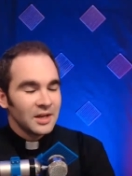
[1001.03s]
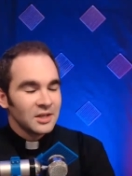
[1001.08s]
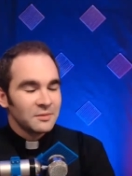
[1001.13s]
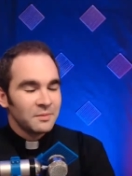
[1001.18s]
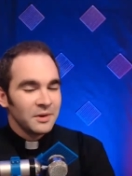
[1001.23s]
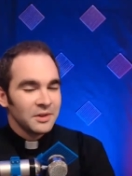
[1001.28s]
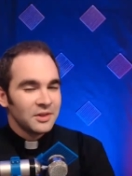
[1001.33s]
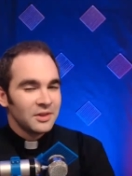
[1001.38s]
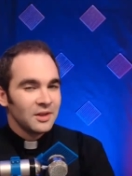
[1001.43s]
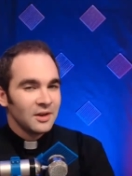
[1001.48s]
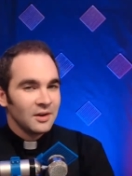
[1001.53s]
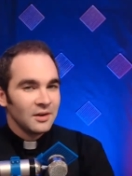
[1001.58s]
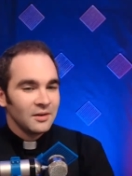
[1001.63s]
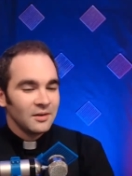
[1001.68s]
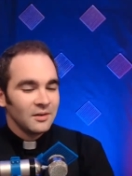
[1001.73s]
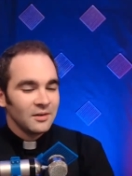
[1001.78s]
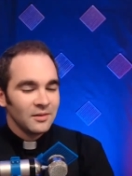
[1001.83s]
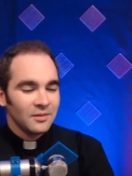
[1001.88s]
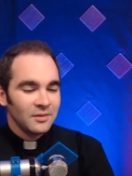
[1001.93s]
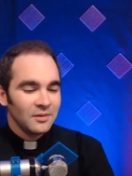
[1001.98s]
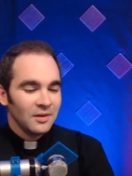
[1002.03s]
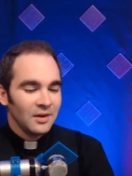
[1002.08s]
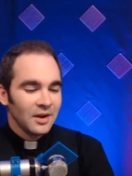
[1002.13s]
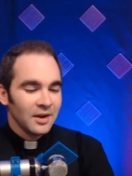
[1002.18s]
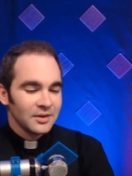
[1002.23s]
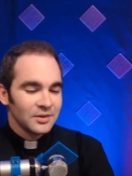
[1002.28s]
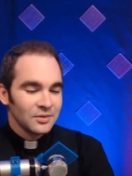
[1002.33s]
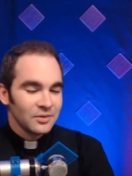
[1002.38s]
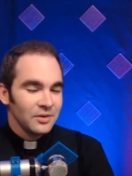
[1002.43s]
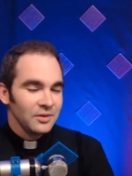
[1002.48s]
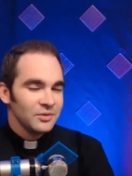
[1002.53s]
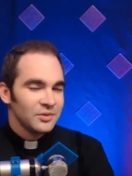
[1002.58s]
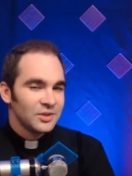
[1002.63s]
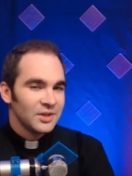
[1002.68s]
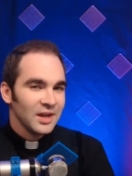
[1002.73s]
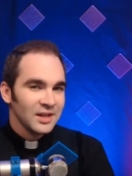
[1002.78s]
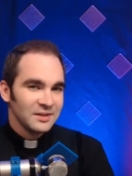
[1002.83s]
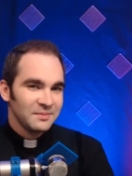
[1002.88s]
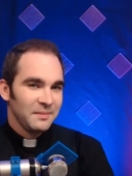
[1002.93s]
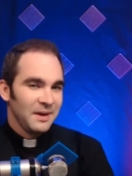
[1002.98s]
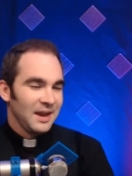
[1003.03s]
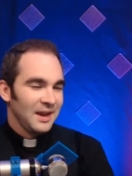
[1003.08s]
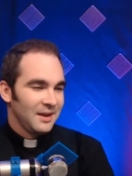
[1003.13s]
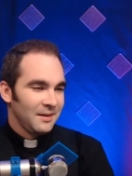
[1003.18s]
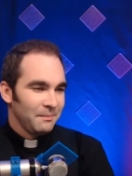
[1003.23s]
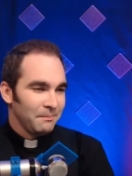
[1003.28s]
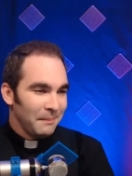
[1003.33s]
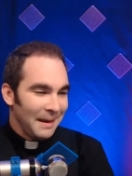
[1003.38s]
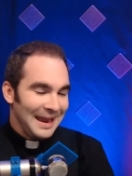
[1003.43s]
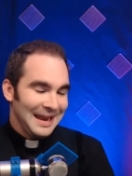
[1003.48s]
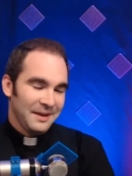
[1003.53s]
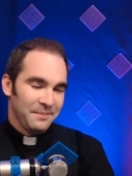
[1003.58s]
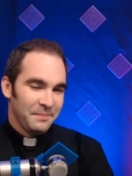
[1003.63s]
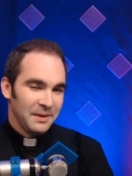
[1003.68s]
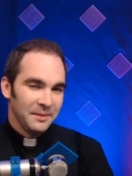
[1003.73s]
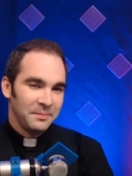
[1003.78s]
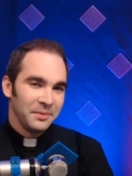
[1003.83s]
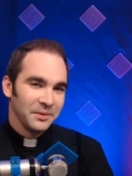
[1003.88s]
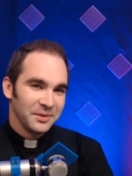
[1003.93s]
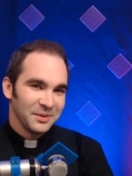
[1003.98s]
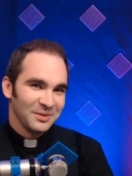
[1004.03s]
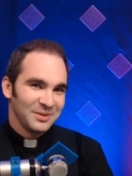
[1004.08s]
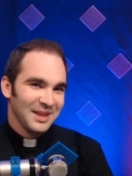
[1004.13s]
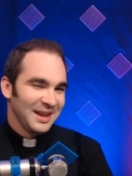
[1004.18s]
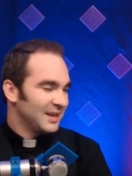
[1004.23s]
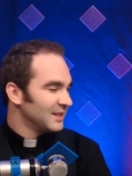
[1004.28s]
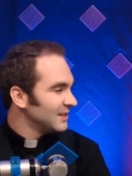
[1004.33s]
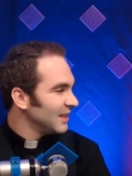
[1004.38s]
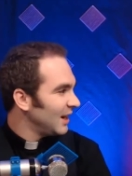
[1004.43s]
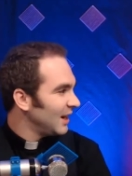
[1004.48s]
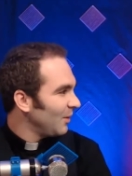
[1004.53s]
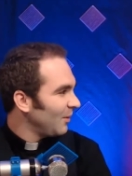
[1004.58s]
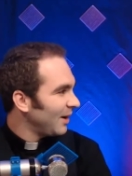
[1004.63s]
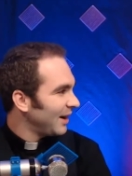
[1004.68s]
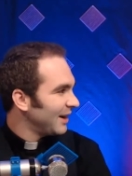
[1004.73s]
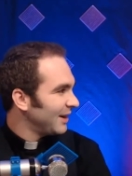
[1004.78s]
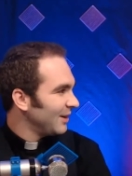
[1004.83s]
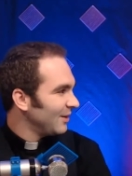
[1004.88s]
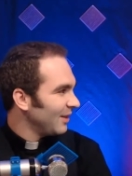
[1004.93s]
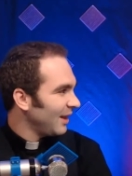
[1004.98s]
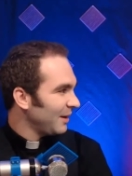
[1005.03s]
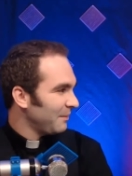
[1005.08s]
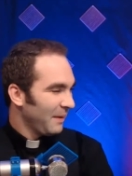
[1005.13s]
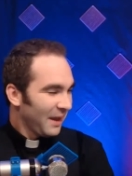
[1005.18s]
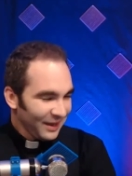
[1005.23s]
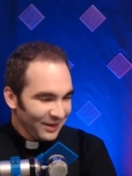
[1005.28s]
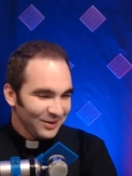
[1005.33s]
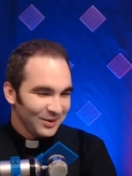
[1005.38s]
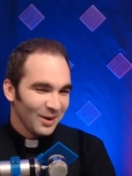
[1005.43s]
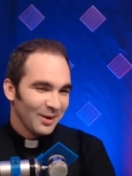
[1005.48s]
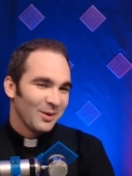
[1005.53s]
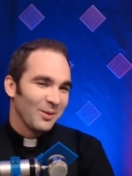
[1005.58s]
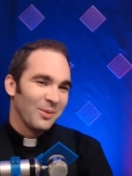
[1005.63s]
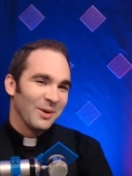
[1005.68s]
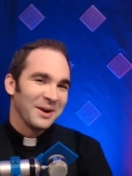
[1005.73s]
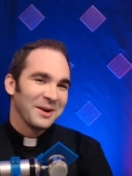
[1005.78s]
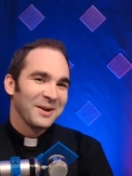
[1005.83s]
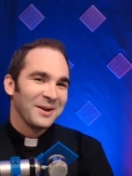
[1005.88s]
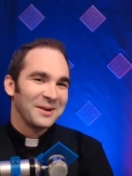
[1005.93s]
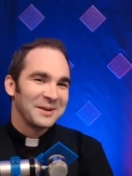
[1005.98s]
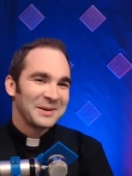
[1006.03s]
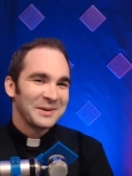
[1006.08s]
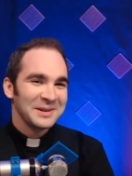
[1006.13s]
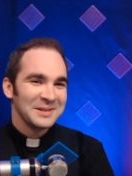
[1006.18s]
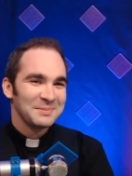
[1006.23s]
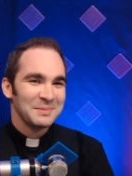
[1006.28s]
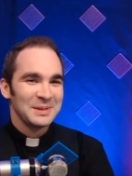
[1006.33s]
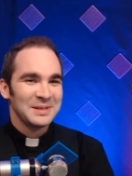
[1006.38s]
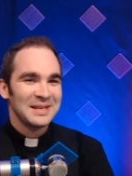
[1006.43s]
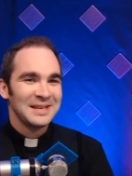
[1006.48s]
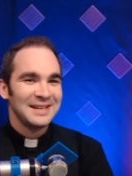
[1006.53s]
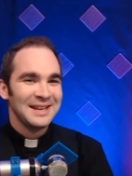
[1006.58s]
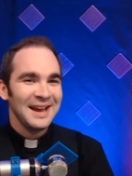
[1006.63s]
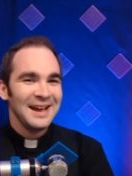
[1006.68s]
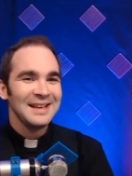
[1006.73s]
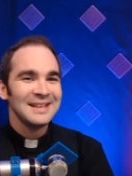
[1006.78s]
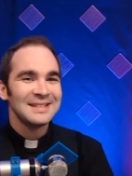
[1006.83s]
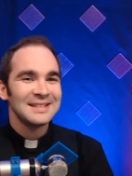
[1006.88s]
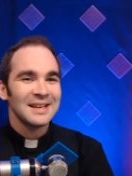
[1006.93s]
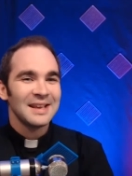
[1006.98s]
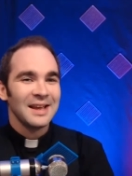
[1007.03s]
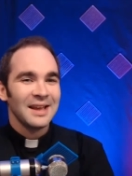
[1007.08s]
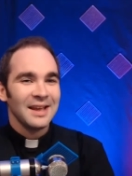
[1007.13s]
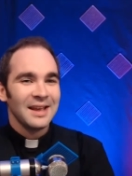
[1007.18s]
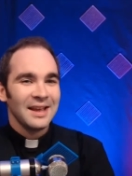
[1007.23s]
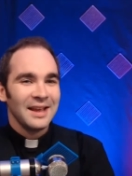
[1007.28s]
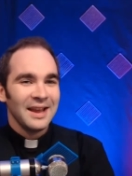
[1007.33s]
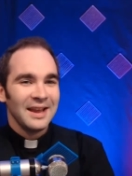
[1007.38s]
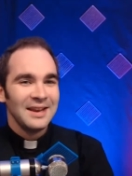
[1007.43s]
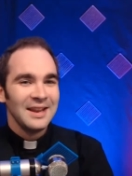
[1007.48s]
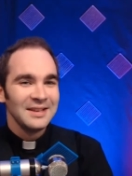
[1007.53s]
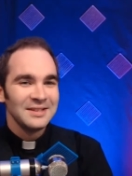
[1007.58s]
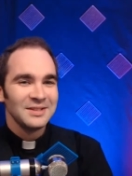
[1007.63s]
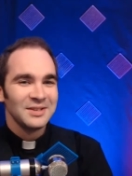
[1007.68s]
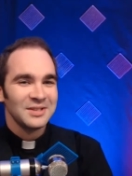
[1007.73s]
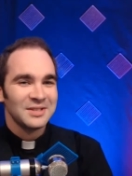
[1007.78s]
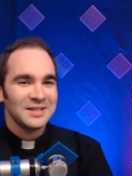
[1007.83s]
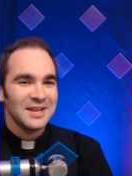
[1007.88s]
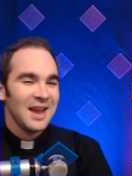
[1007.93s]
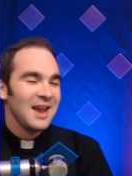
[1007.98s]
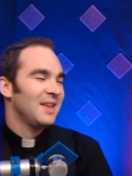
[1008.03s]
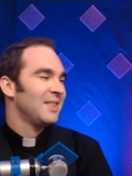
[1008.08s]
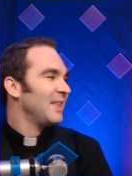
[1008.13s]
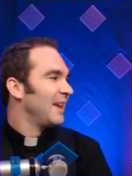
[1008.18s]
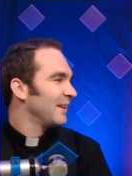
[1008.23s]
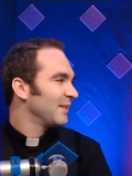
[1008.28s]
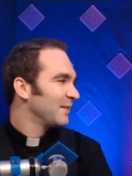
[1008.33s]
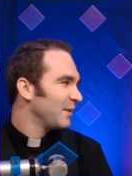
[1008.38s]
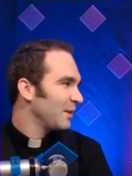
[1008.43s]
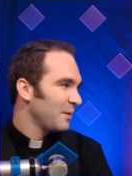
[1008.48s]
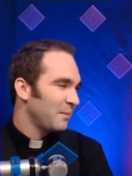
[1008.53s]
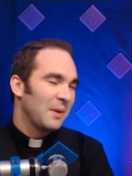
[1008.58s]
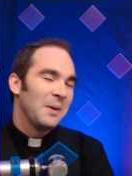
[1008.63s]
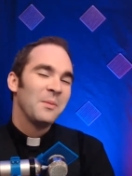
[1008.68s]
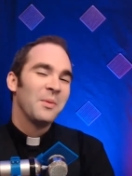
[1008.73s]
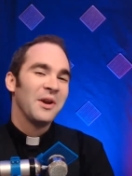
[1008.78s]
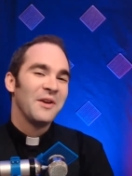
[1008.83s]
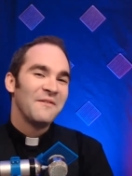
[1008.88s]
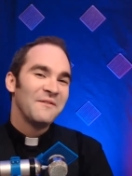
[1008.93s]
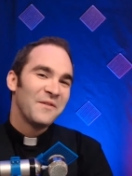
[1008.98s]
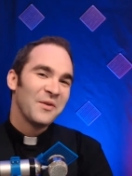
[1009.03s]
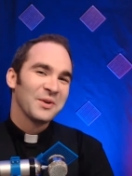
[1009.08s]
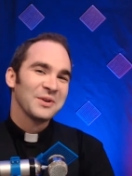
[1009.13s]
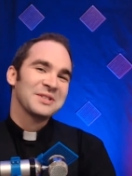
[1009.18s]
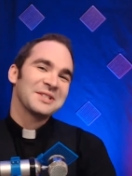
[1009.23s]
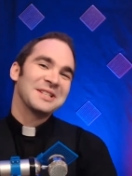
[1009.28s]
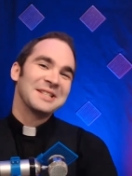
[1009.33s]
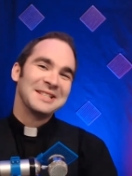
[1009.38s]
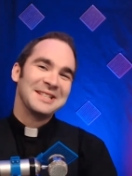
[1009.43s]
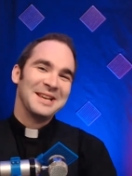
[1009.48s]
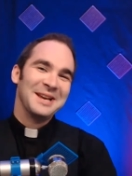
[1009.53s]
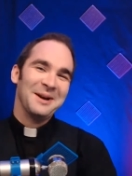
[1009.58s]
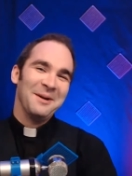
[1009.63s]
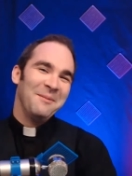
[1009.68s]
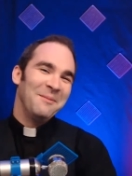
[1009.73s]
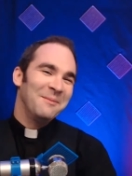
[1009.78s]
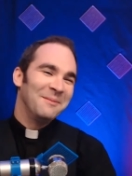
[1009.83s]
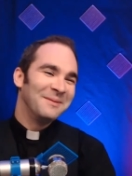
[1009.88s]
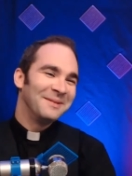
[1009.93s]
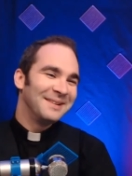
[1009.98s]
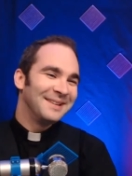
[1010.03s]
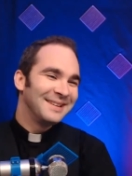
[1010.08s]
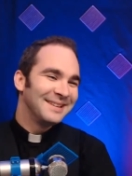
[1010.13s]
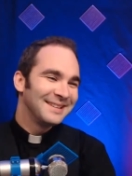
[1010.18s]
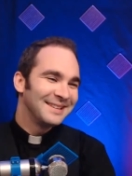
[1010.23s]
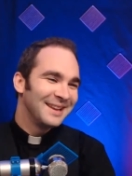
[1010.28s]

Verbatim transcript: but the Scrooge does make people do things they don't want to do, like make you go to work on Christmas. He doesn't just take things from other people, he forces them. Oh, and there's some